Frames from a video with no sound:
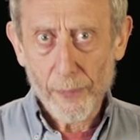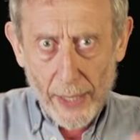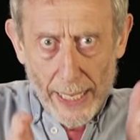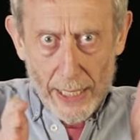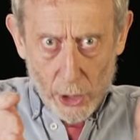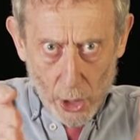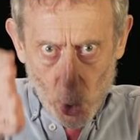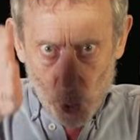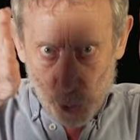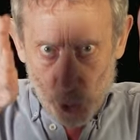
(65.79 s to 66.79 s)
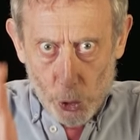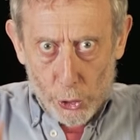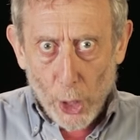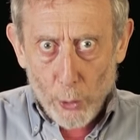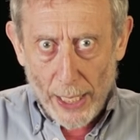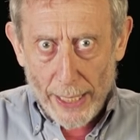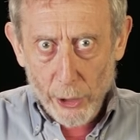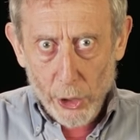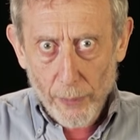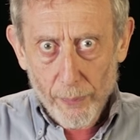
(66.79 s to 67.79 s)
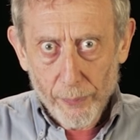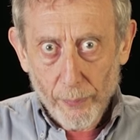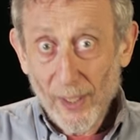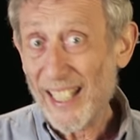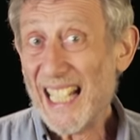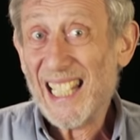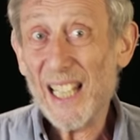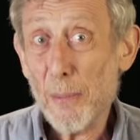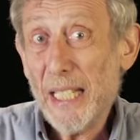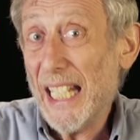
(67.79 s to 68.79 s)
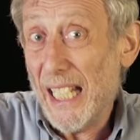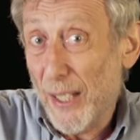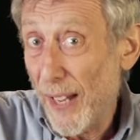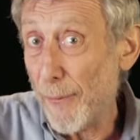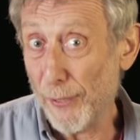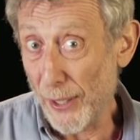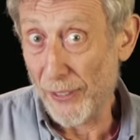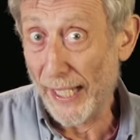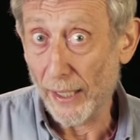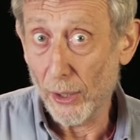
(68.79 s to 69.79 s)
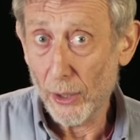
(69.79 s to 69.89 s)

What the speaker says: There's the Stone Age. That's at the beginning of everything.